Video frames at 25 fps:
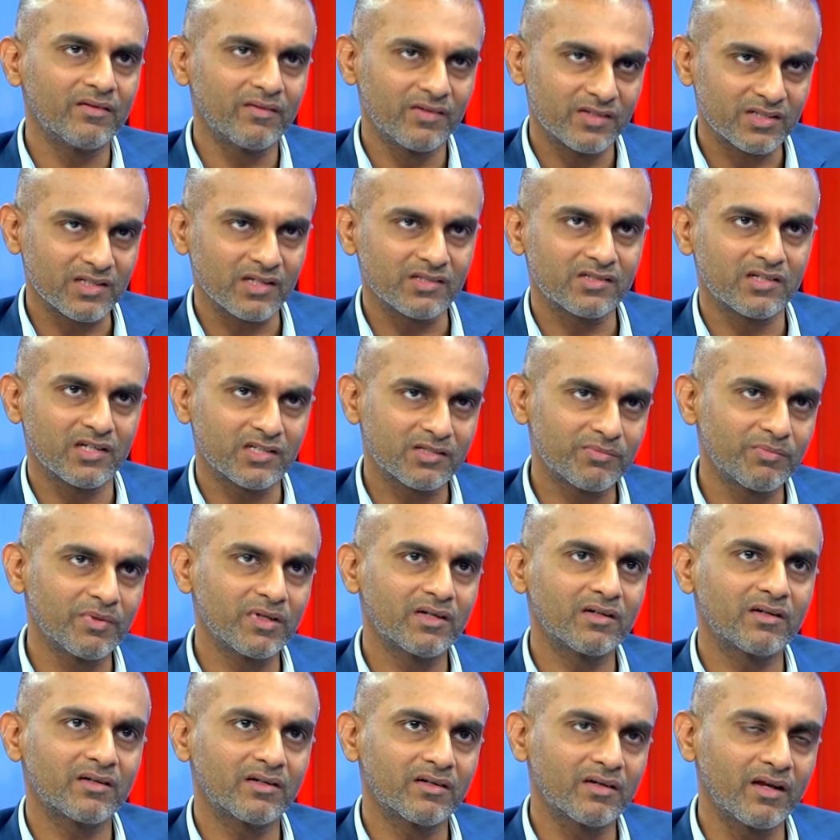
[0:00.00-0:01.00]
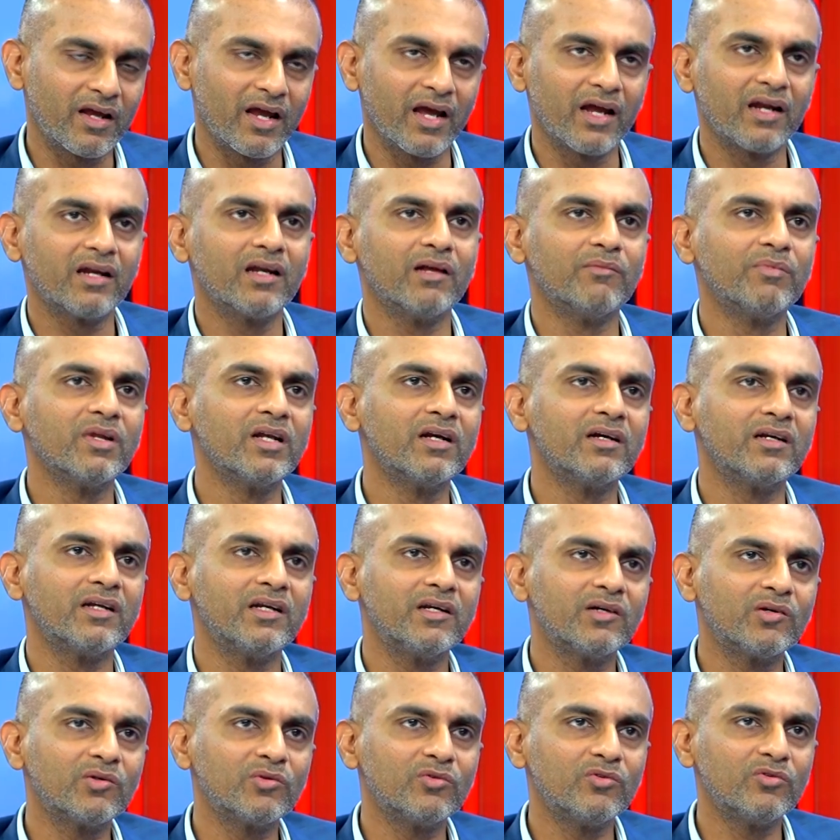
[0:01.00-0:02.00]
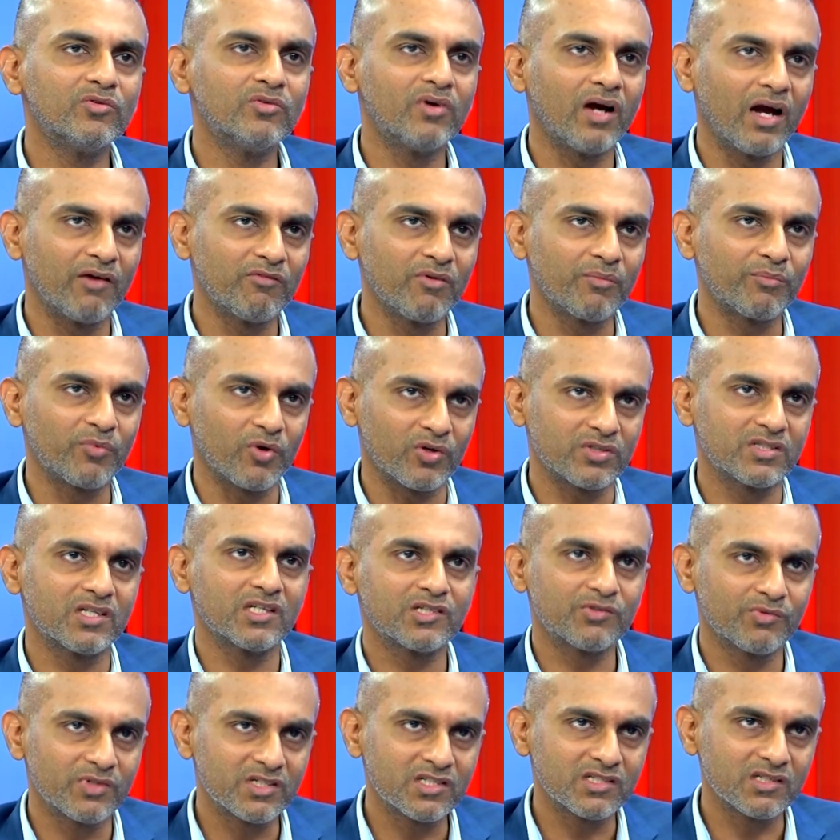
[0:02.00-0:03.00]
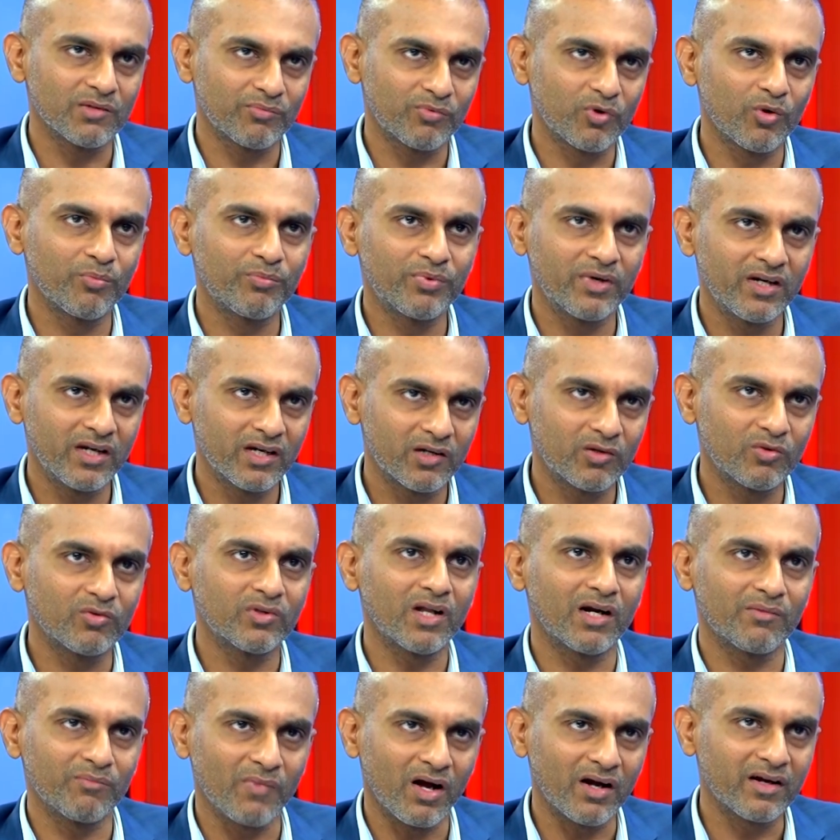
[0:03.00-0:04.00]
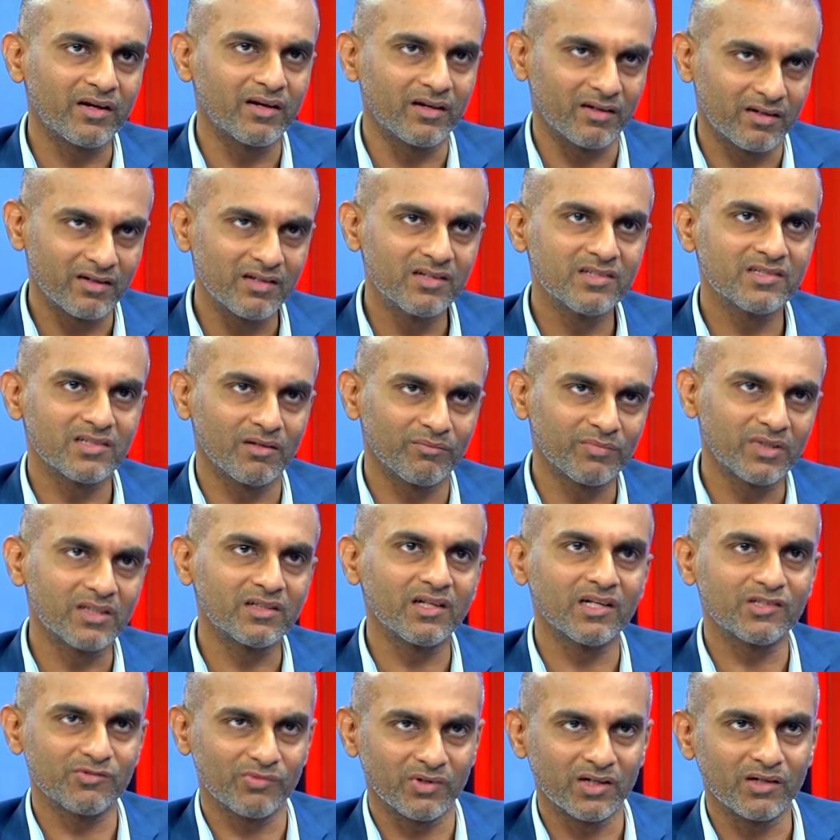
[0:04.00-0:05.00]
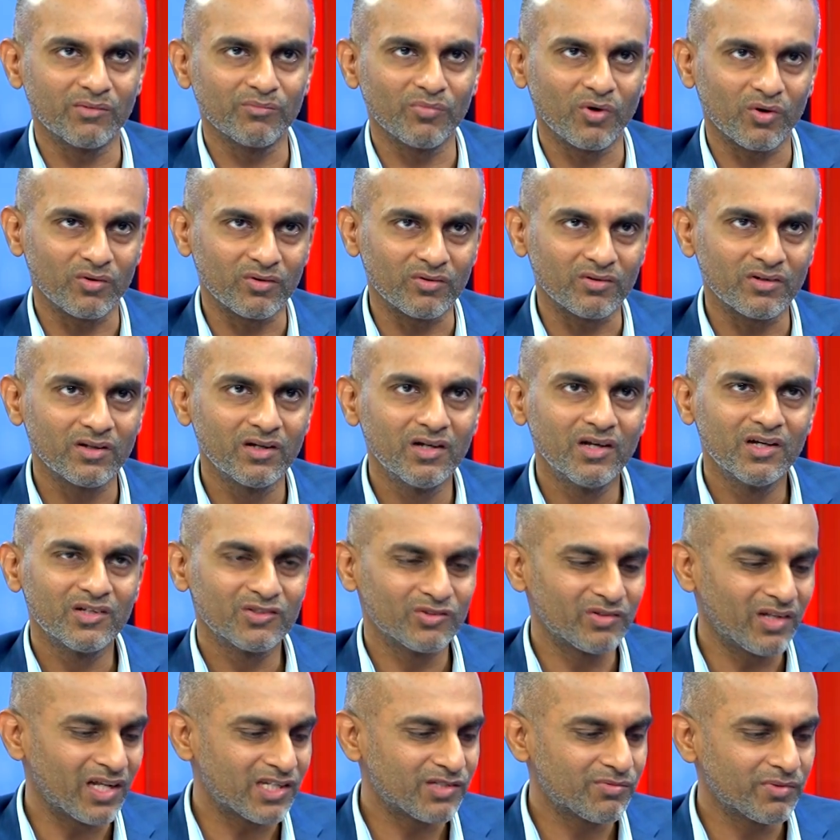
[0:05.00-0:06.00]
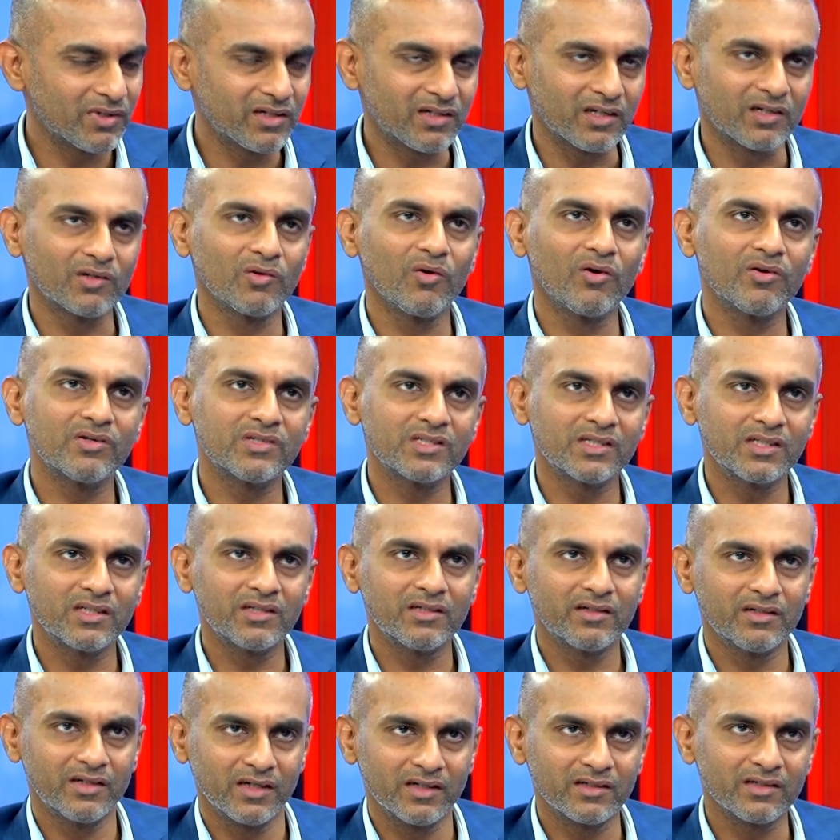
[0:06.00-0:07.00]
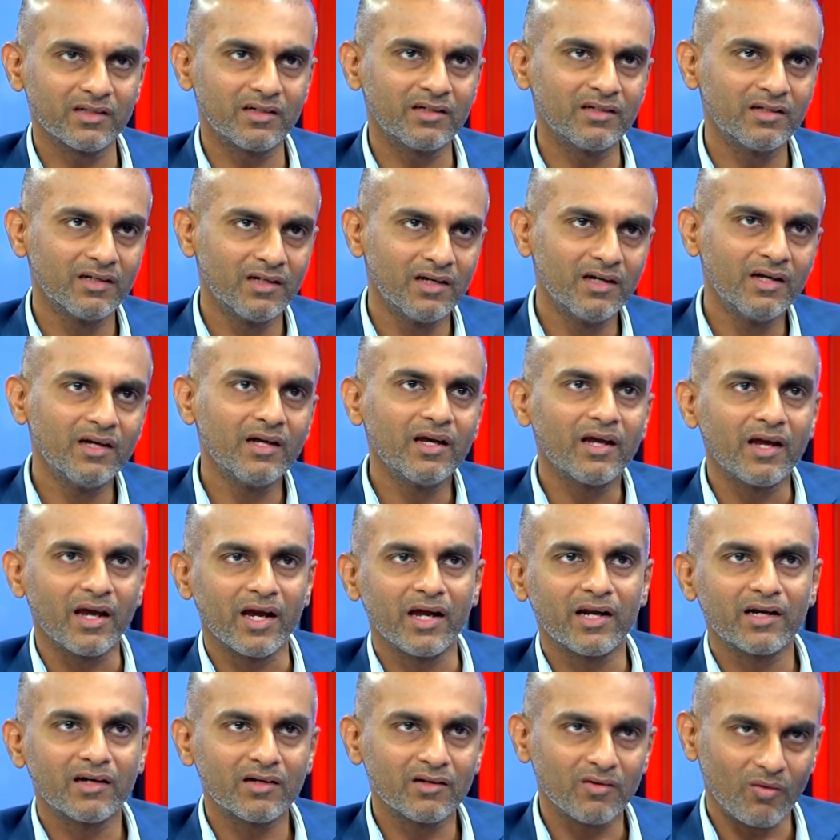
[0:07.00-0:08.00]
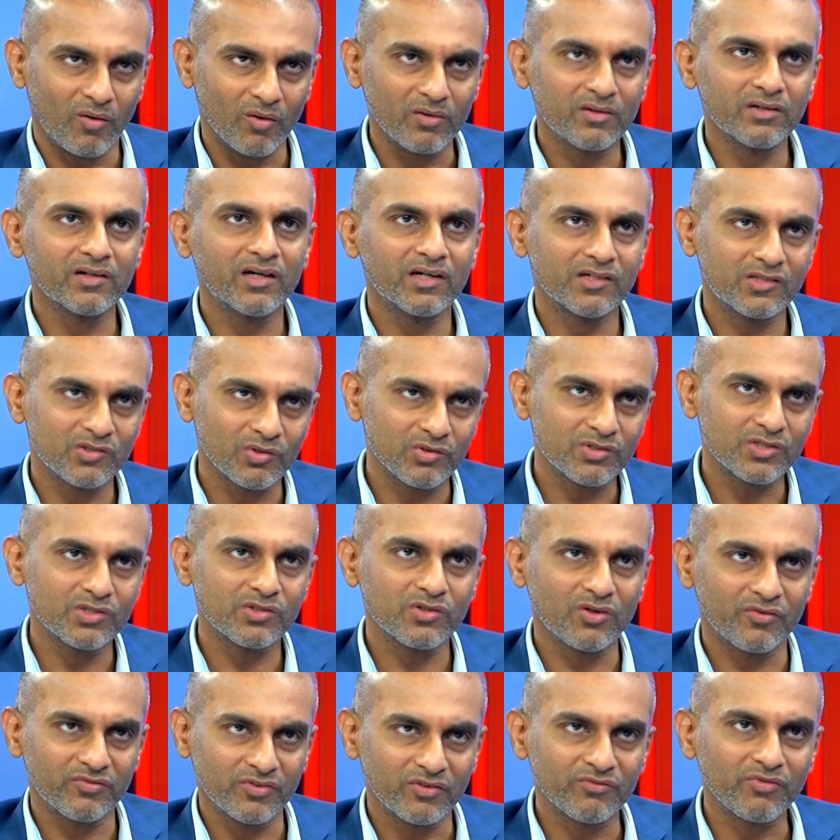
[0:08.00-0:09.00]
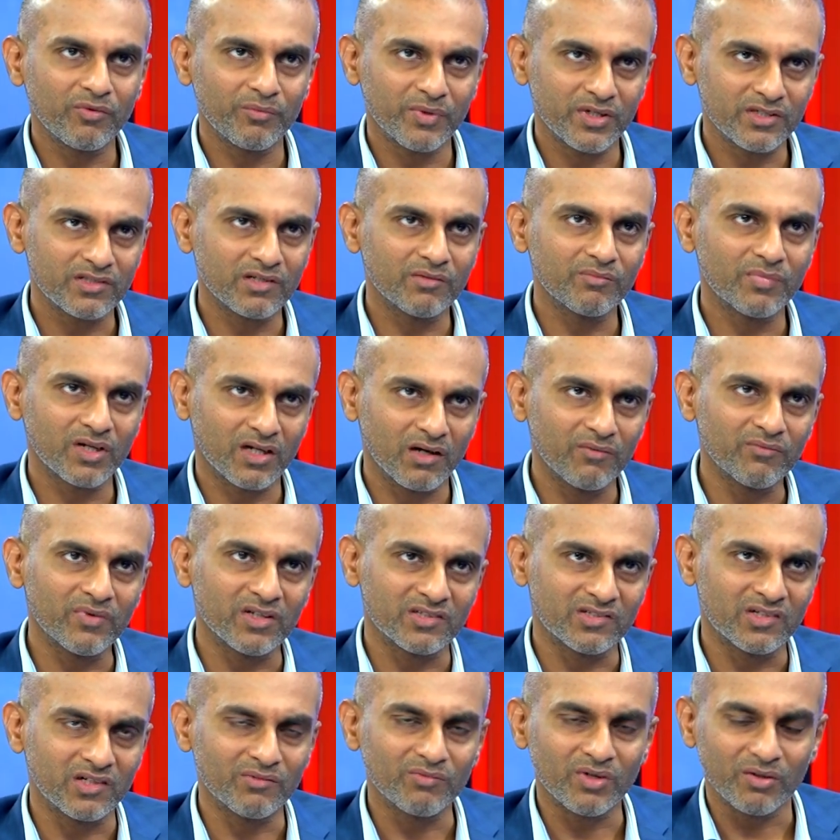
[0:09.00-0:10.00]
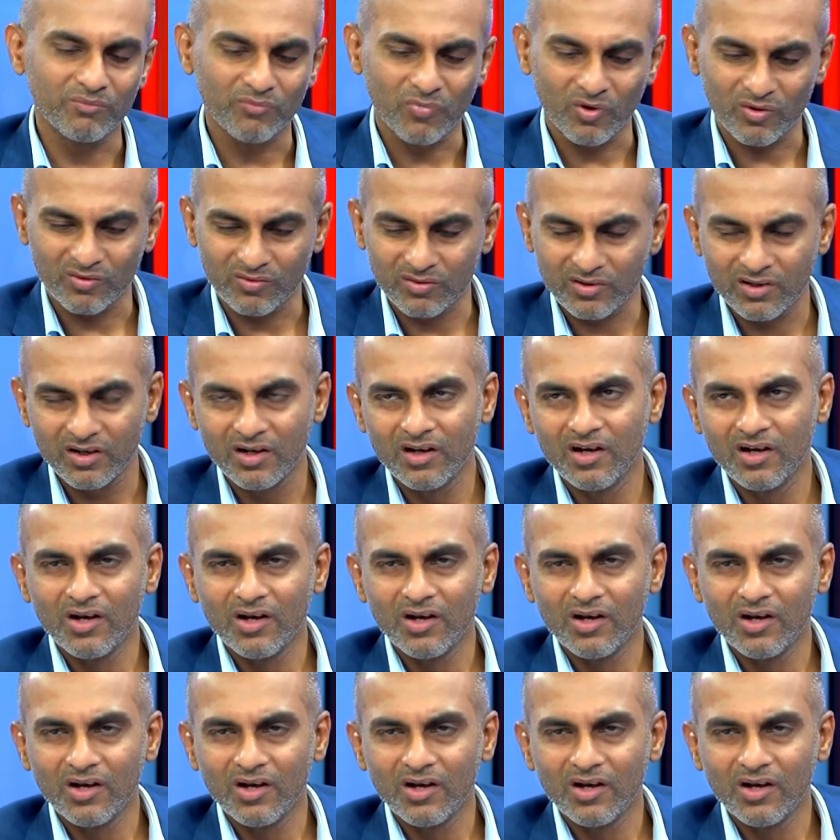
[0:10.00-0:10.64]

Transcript: risk assessment and ability to have a process which is appropriate to that market is something that's very important. So that's where technology, data, and alternate sources of information become extremely important.